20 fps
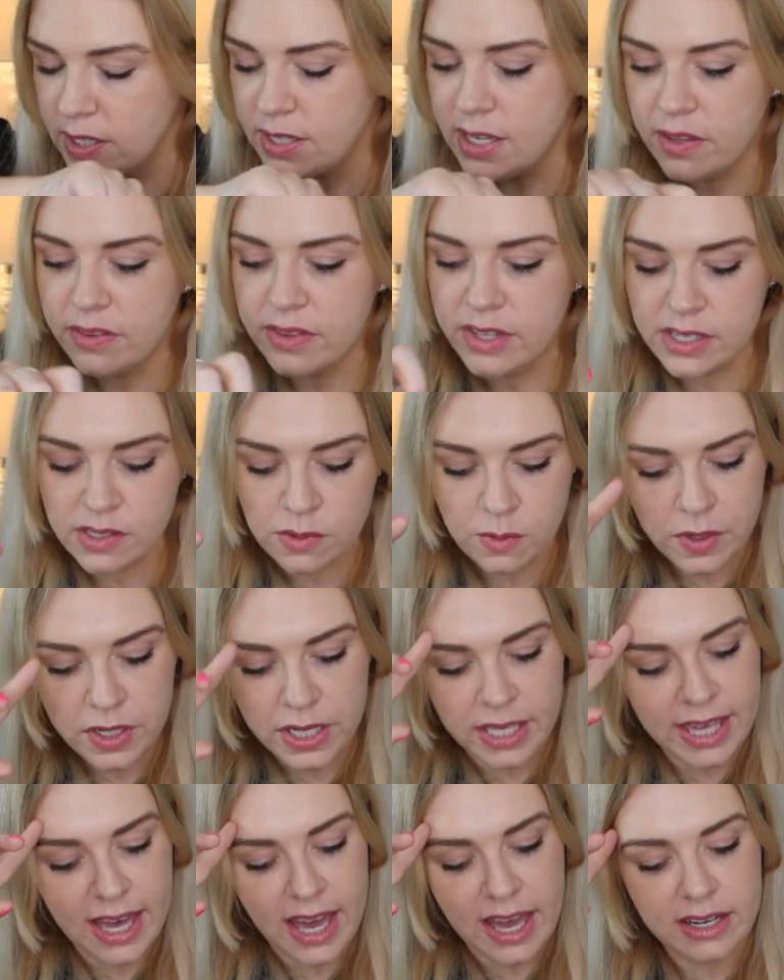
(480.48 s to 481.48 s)
Now this one
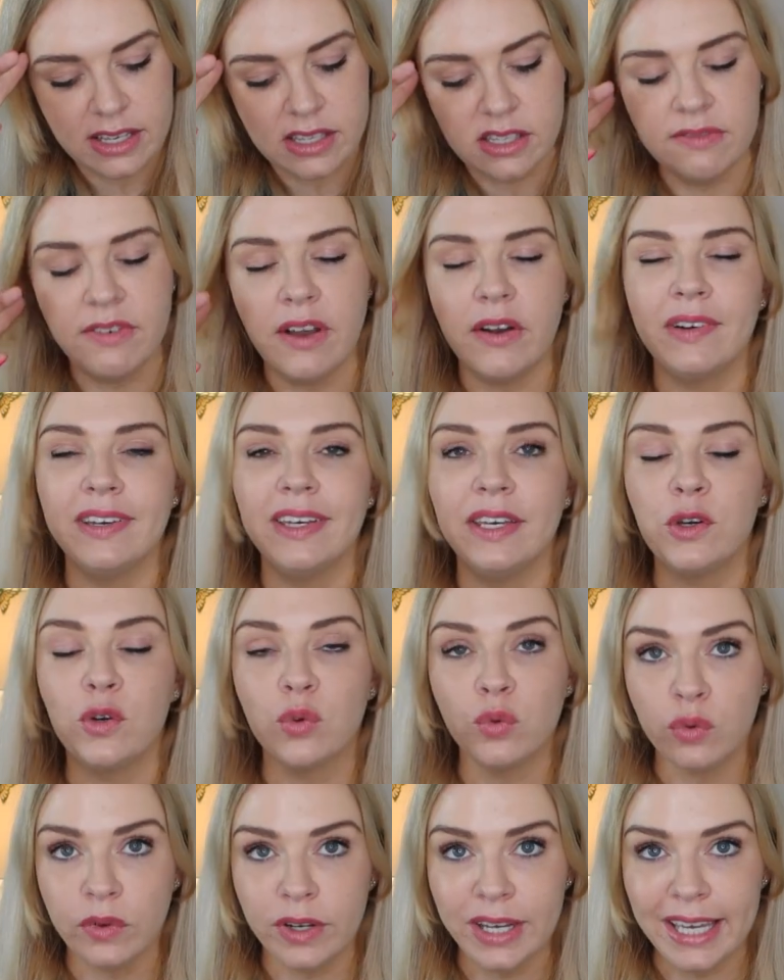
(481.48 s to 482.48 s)
again is very
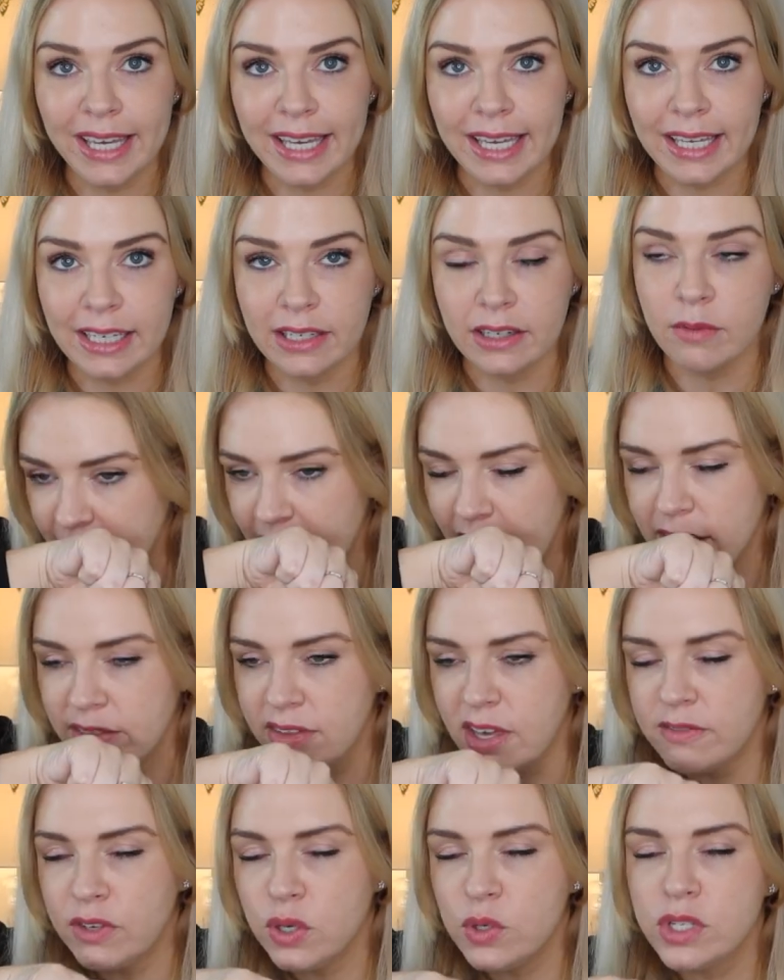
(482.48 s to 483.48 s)
green,
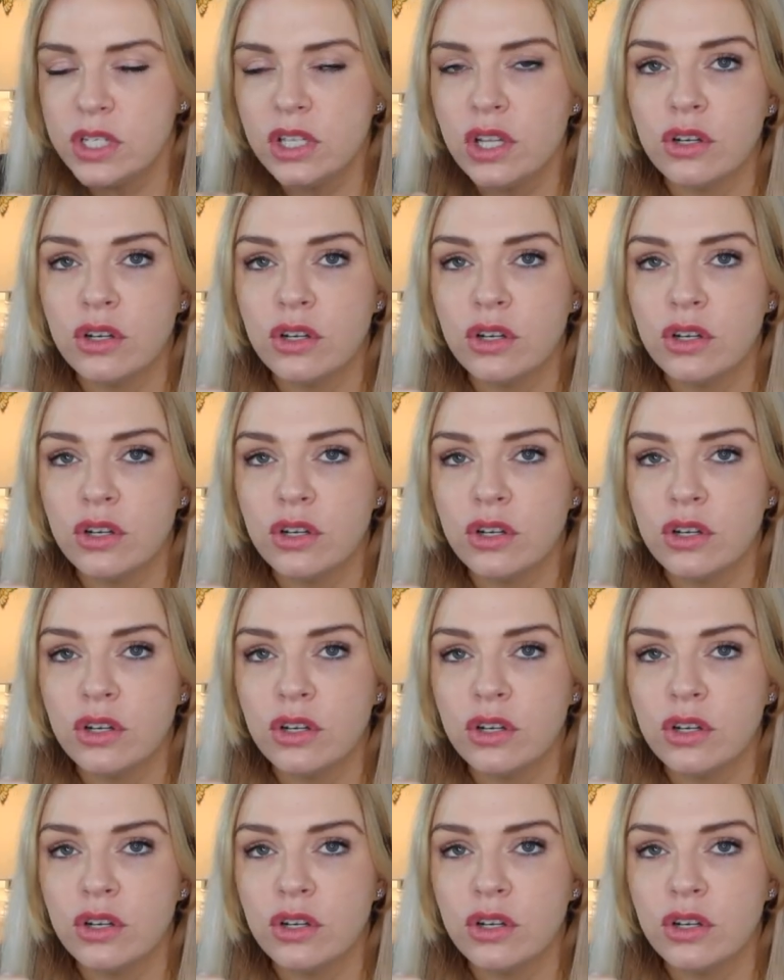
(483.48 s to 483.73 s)
and they've used a